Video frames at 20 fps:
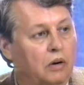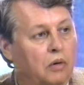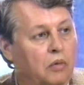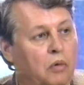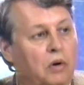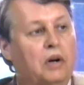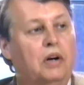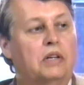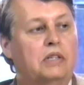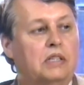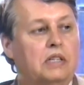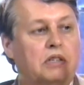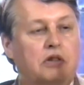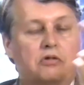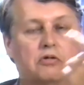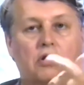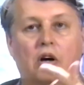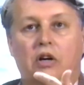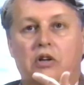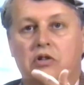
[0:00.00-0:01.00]
whereas the
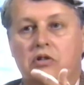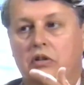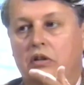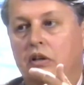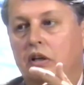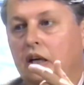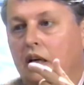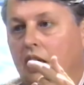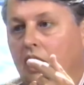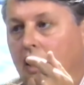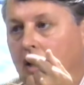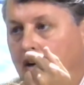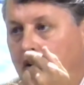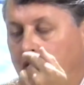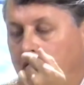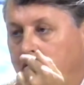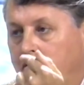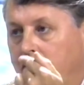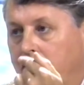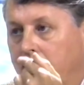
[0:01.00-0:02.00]
structure
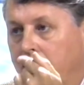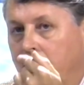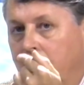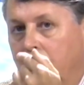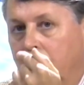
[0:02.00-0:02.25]
of